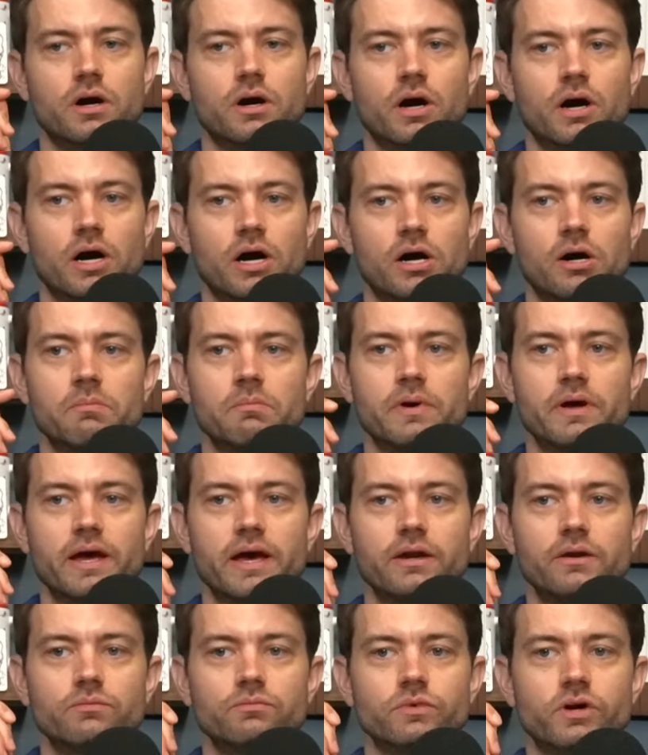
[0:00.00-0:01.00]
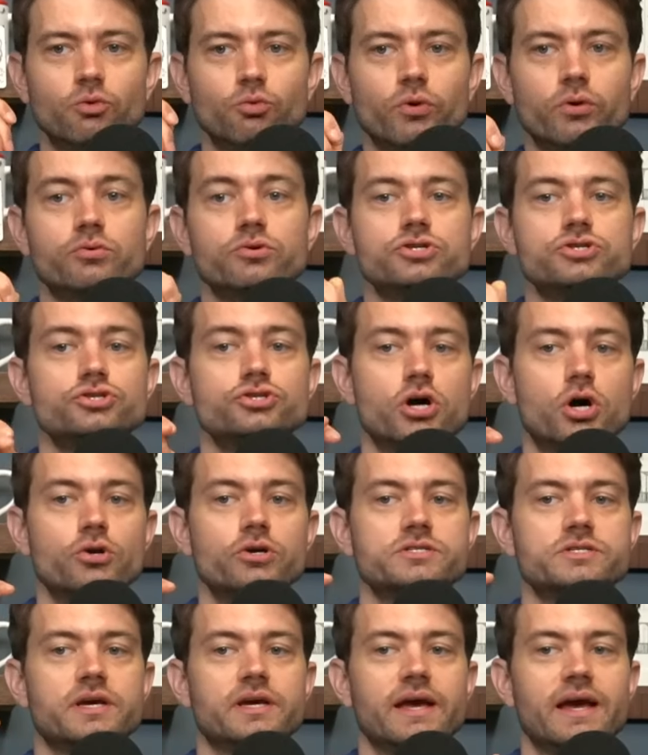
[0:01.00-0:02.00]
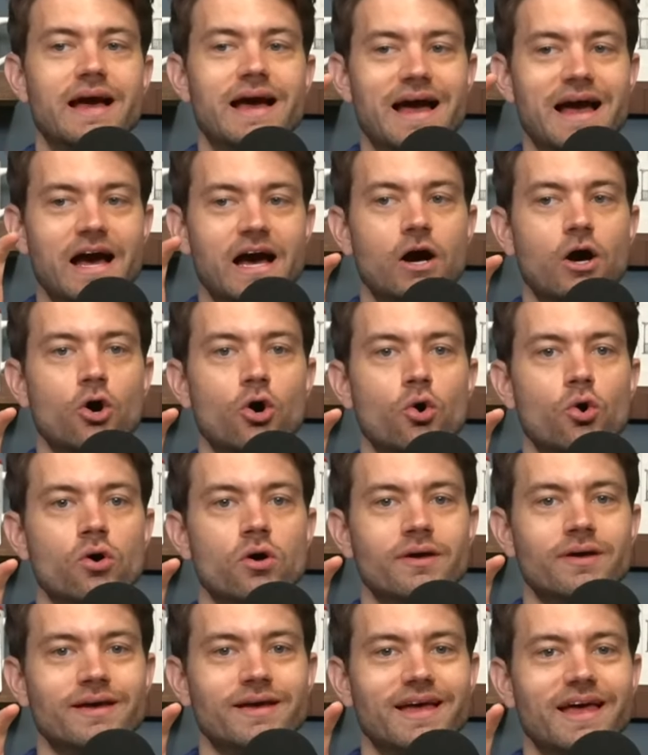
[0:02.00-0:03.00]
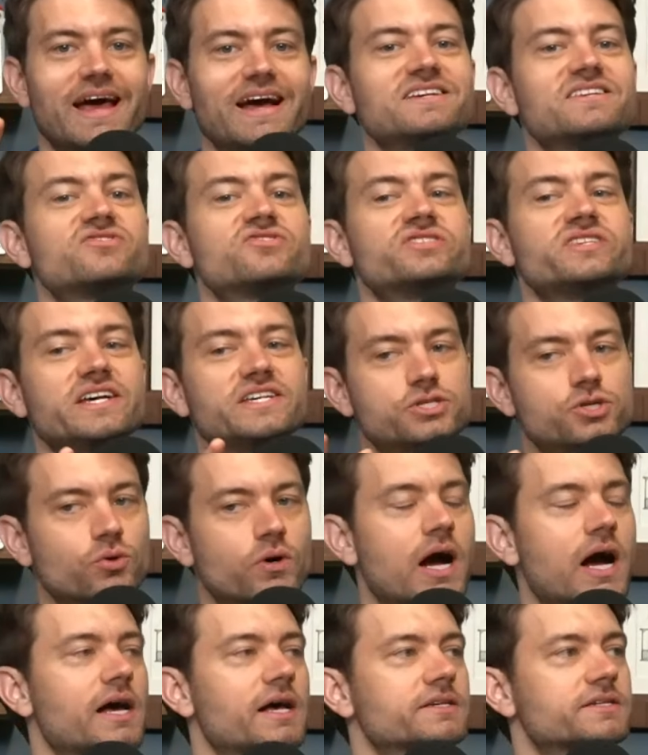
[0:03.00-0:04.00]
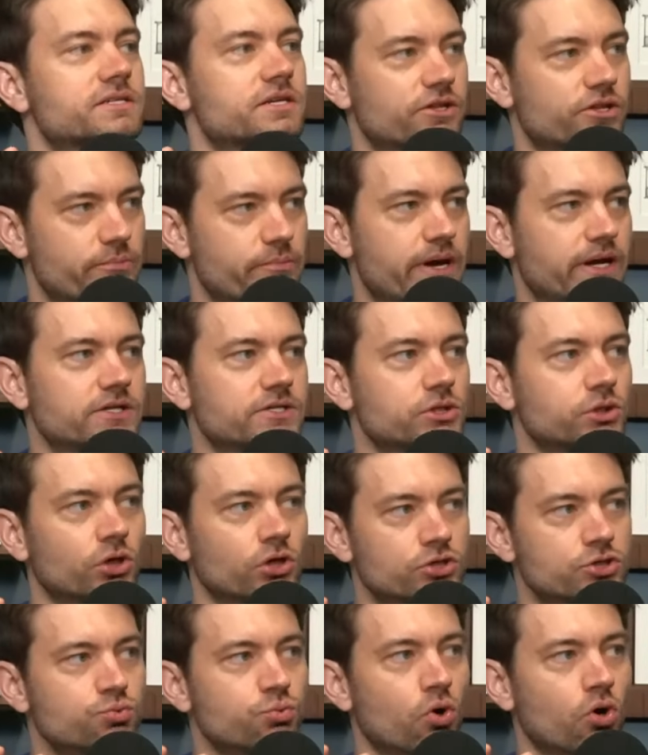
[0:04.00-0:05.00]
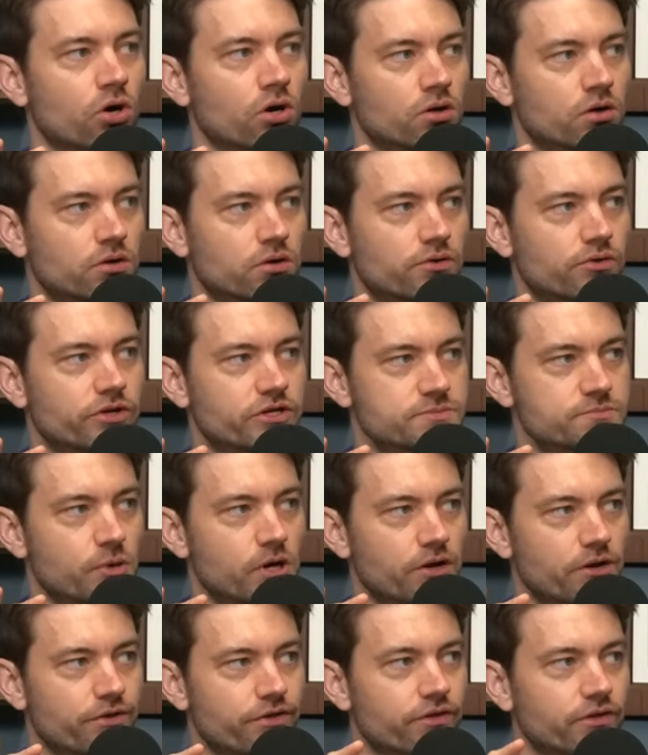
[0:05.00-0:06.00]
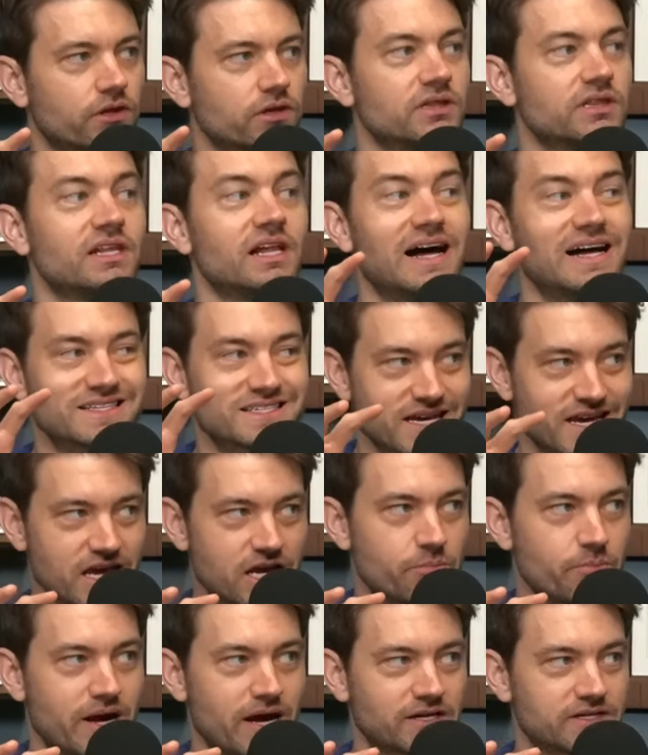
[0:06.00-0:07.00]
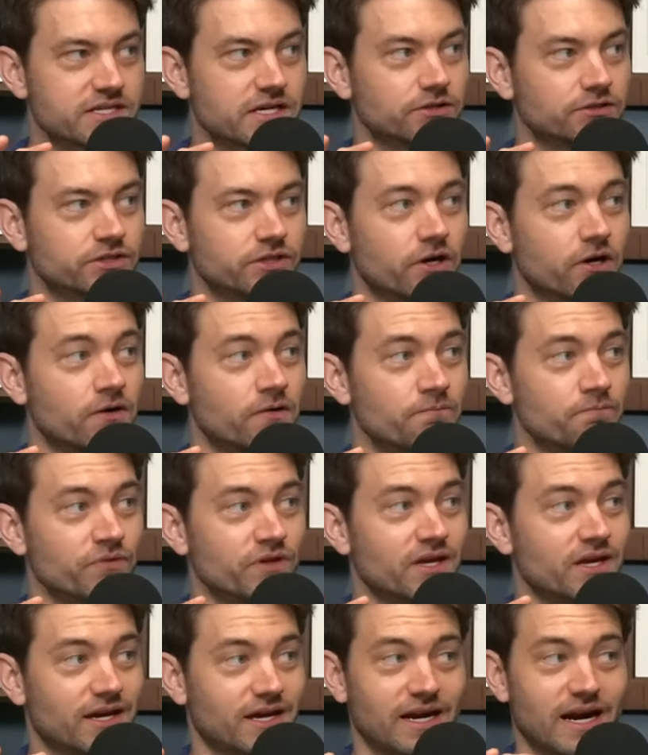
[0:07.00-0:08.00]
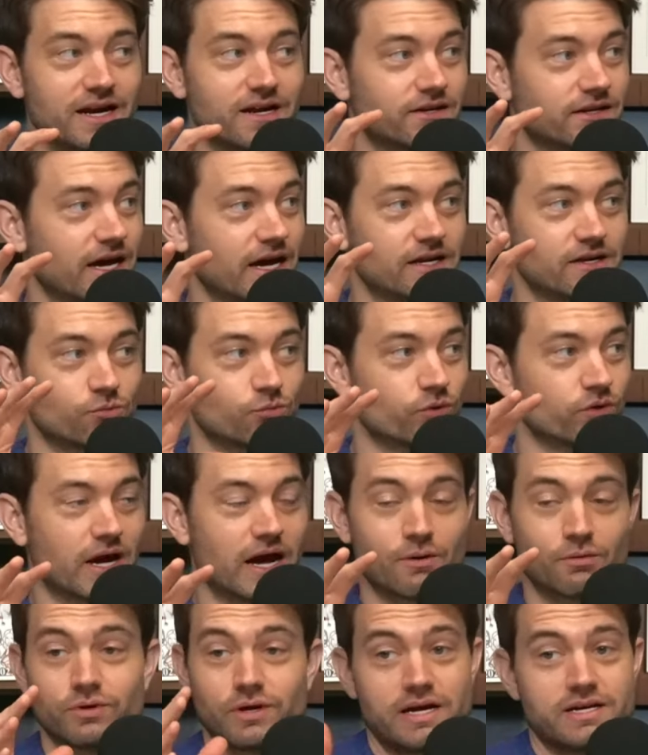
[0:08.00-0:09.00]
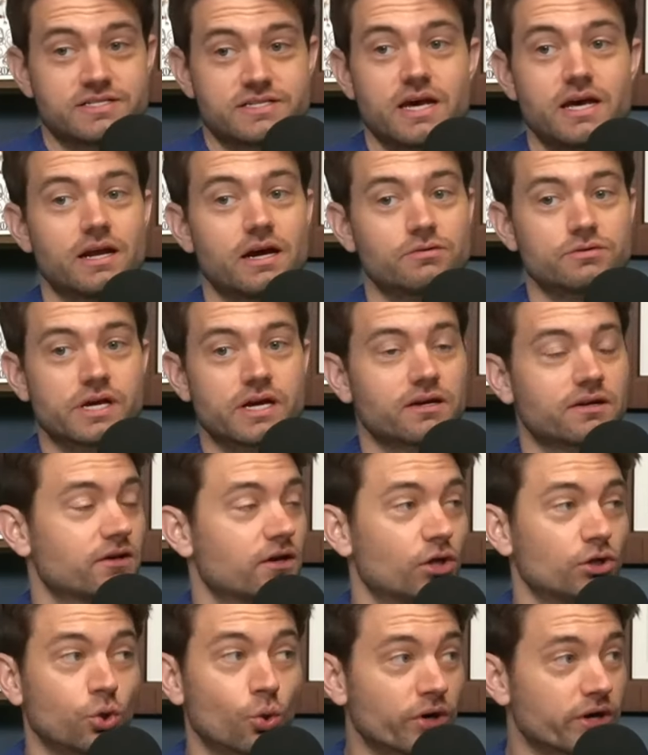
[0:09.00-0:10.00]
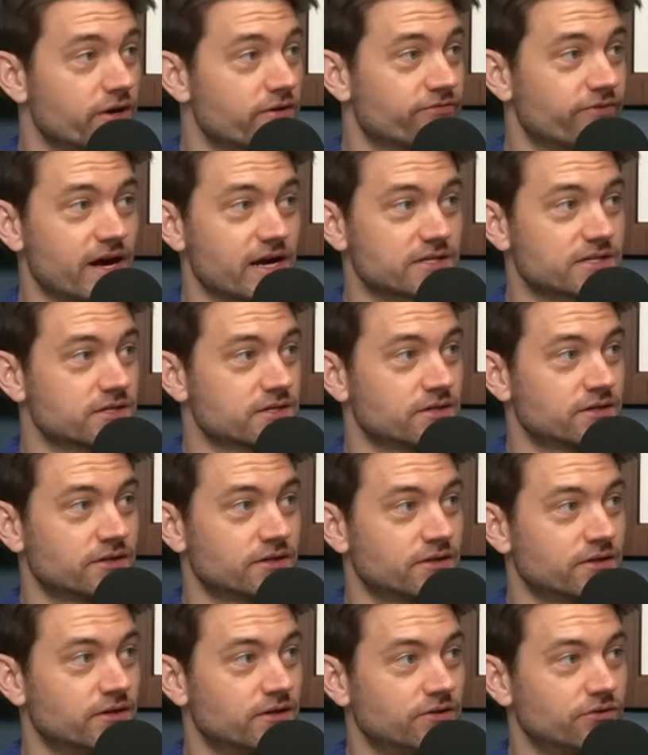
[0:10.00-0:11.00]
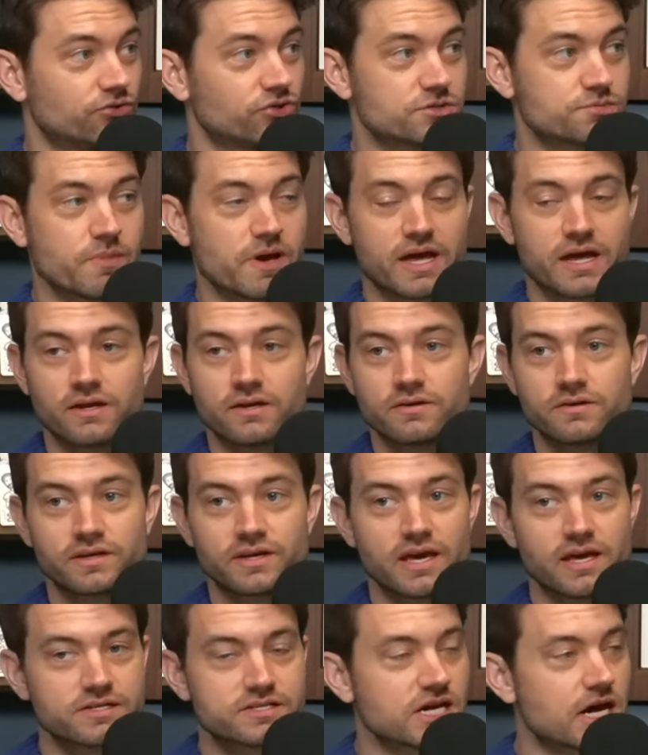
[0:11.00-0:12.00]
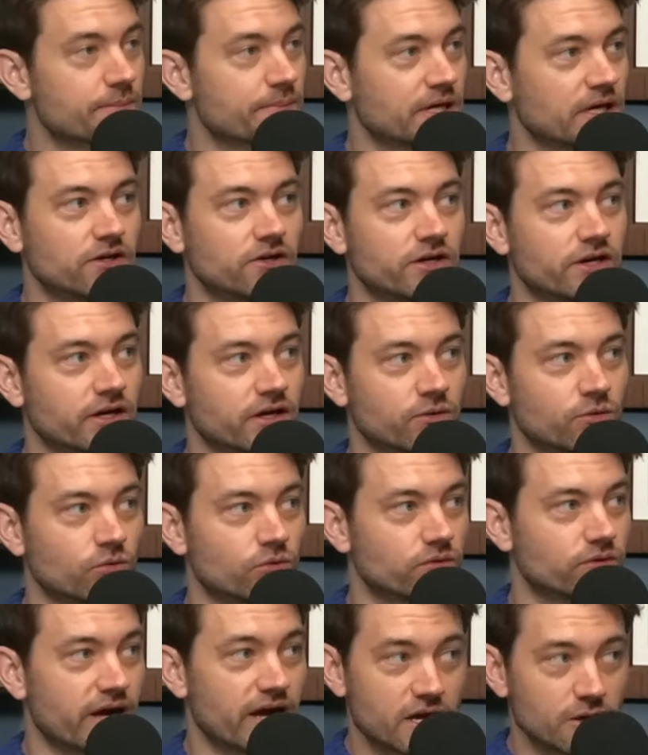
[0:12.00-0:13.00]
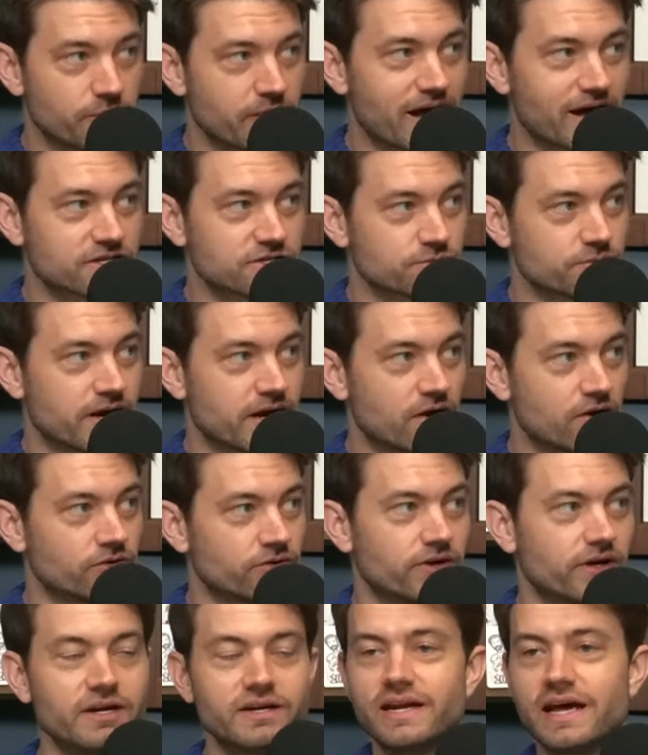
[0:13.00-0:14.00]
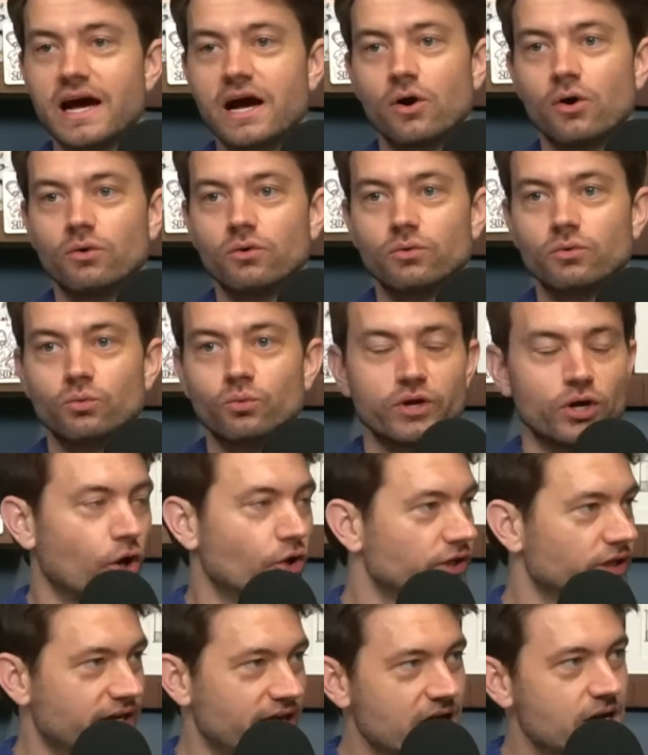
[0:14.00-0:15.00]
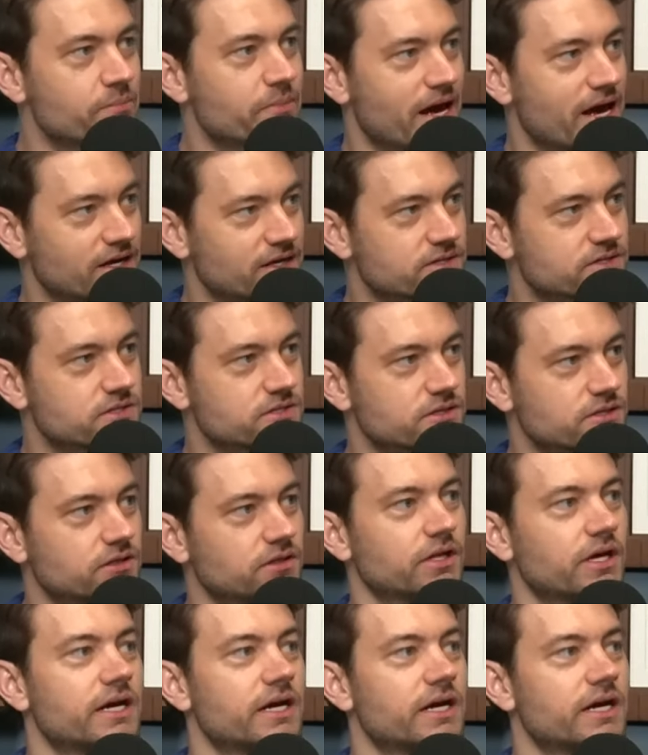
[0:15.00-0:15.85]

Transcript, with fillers: And we were just noticing how accessorized the men's looks were this month. Yeah, lots of handbags out there. And I said, I was like, Elordi effect. Yeah. This man can't stop carrying handbags around, and now we all need handbags. Mm-hmm.